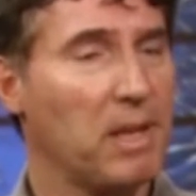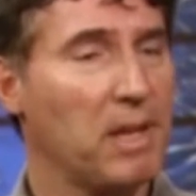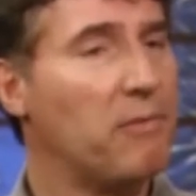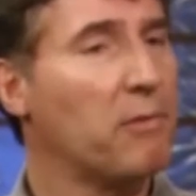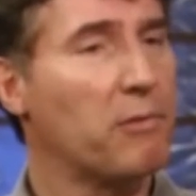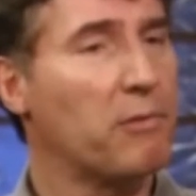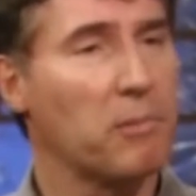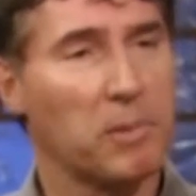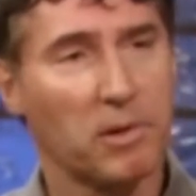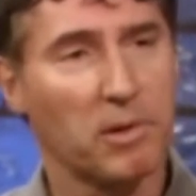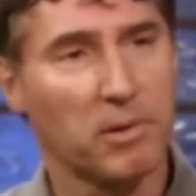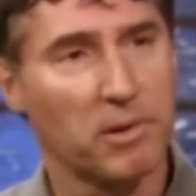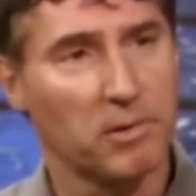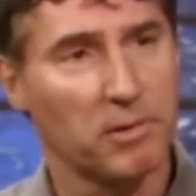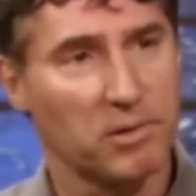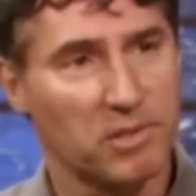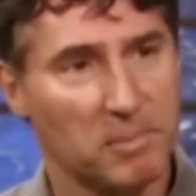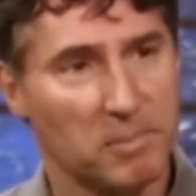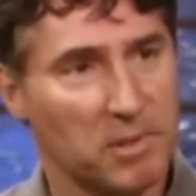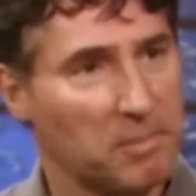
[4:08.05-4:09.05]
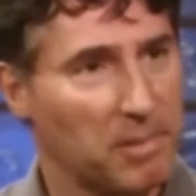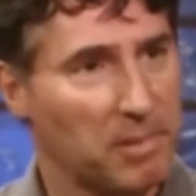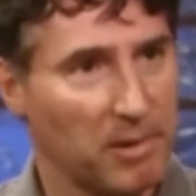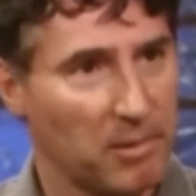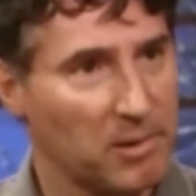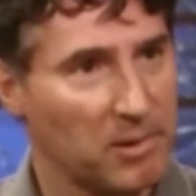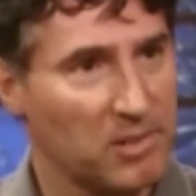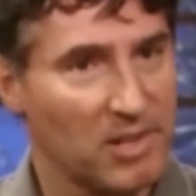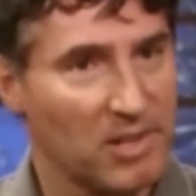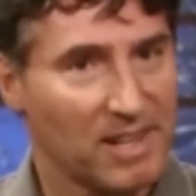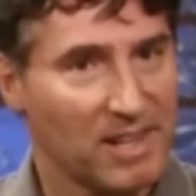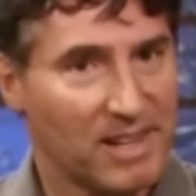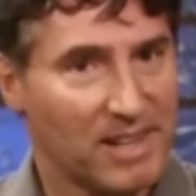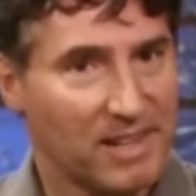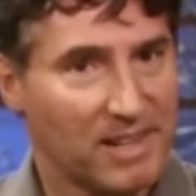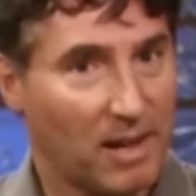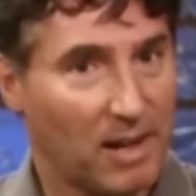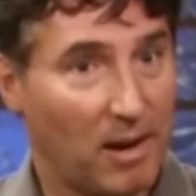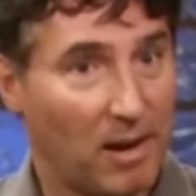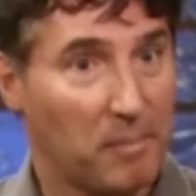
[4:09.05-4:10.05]
Even from year to year, some of the parents
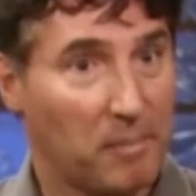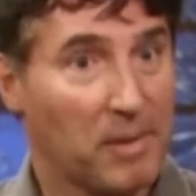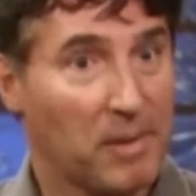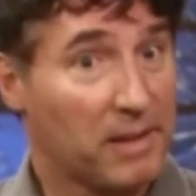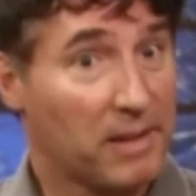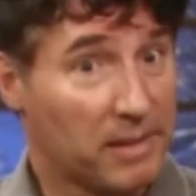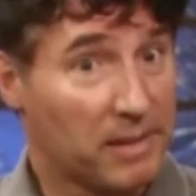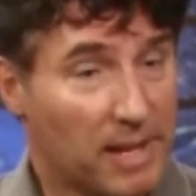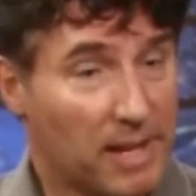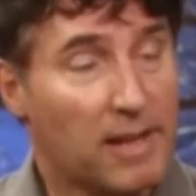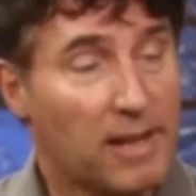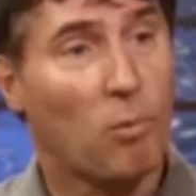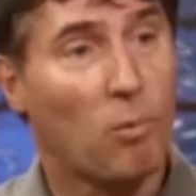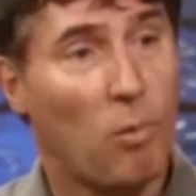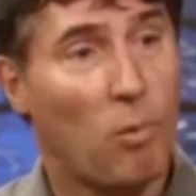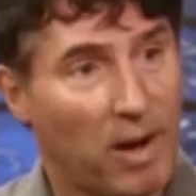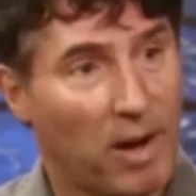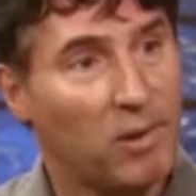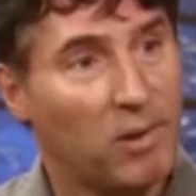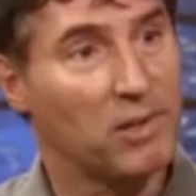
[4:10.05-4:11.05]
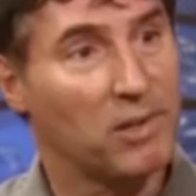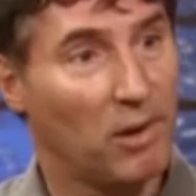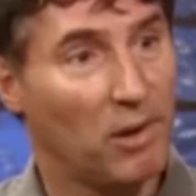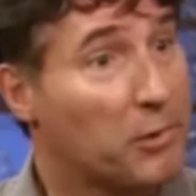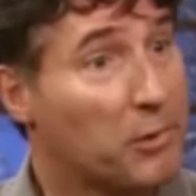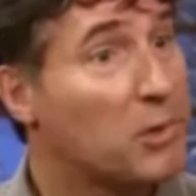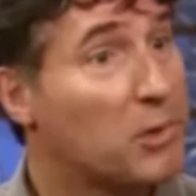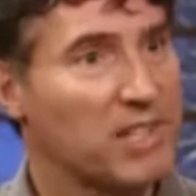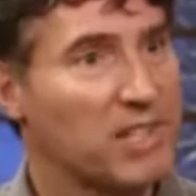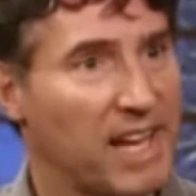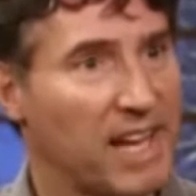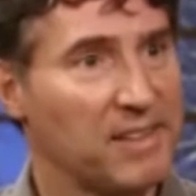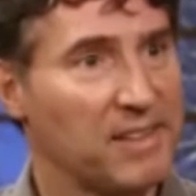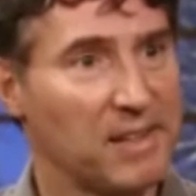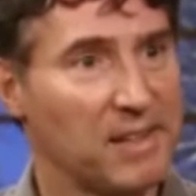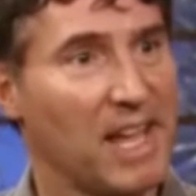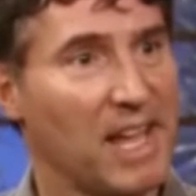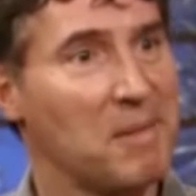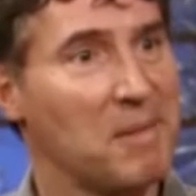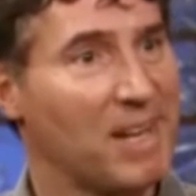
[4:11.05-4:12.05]
take a while to understand the
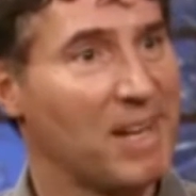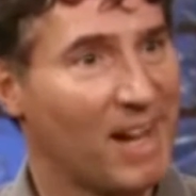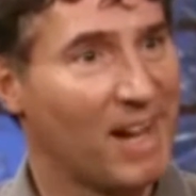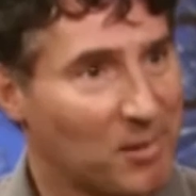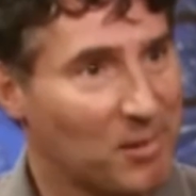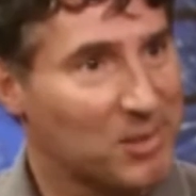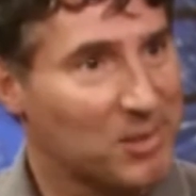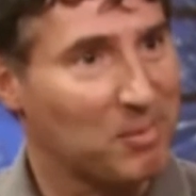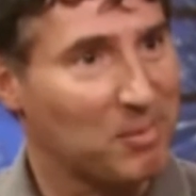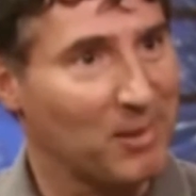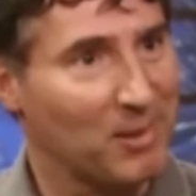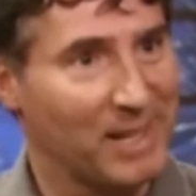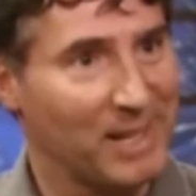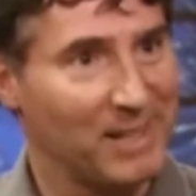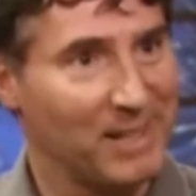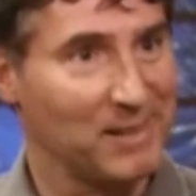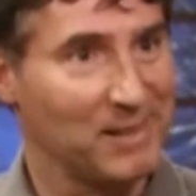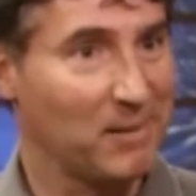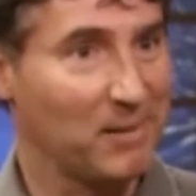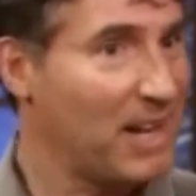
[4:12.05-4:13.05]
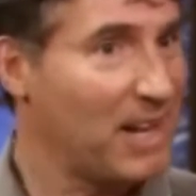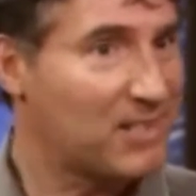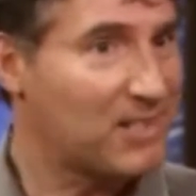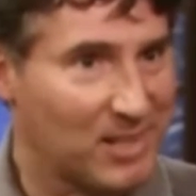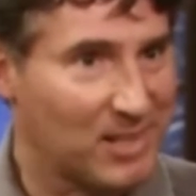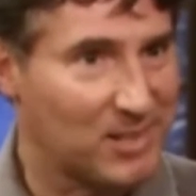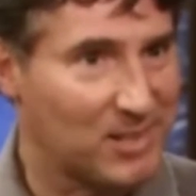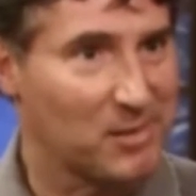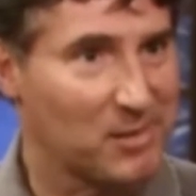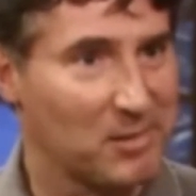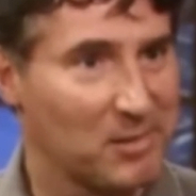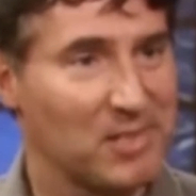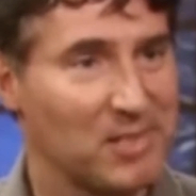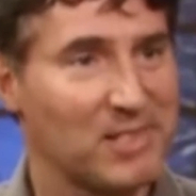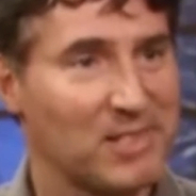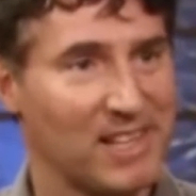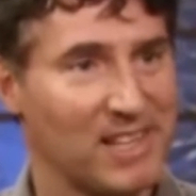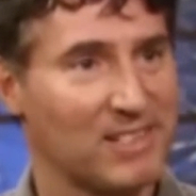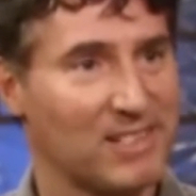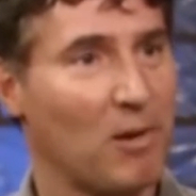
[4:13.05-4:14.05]
game and how it's played, and they're asking each other in the
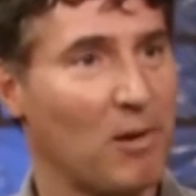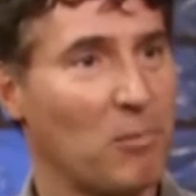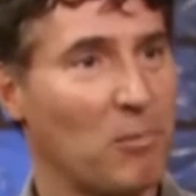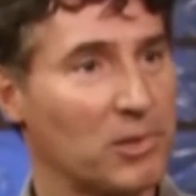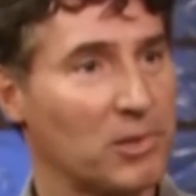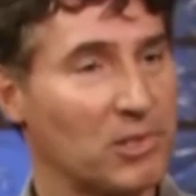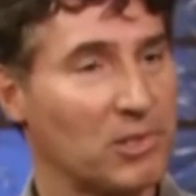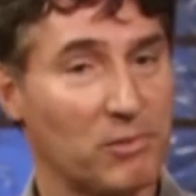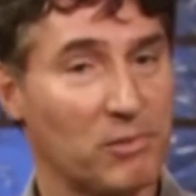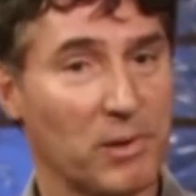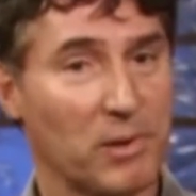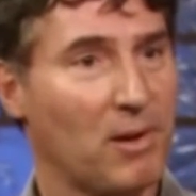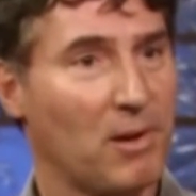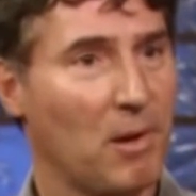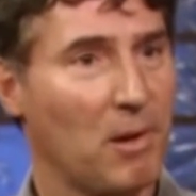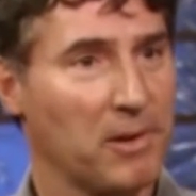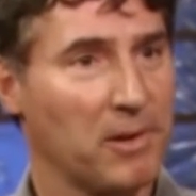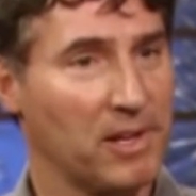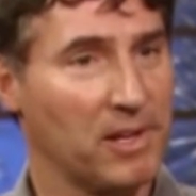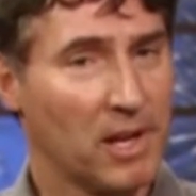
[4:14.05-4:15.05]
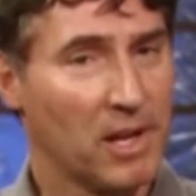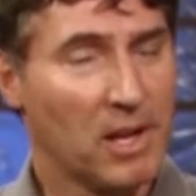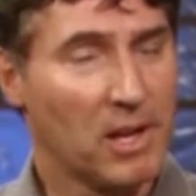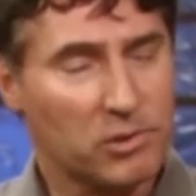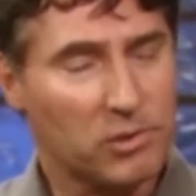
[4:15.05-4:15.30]
stands how it works. It's very complicated.